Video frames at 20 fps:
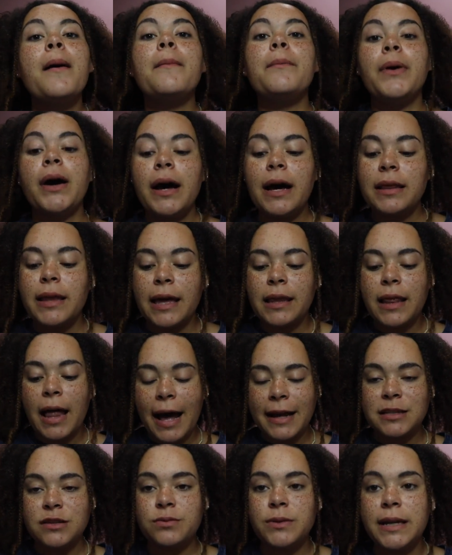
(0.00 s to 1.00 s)
But like
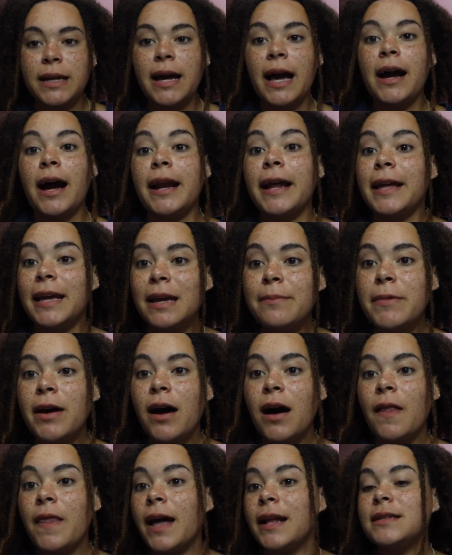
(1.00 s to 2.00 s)
last week I got an
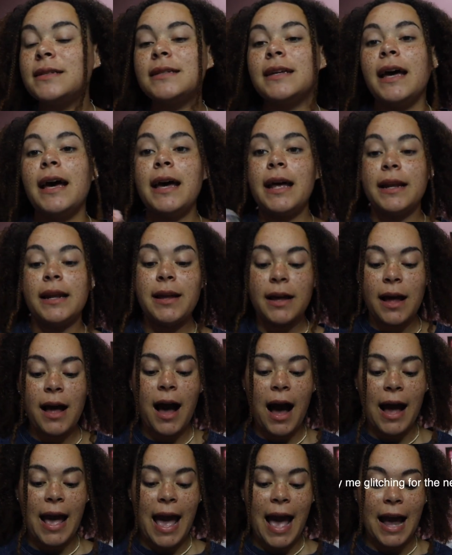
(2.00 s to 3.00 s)
email that said
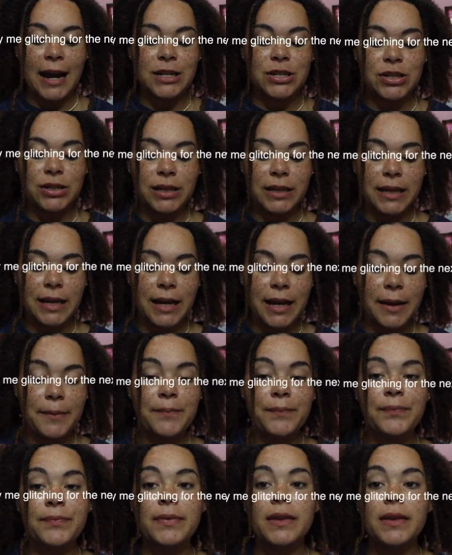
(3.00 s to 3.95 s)
I actually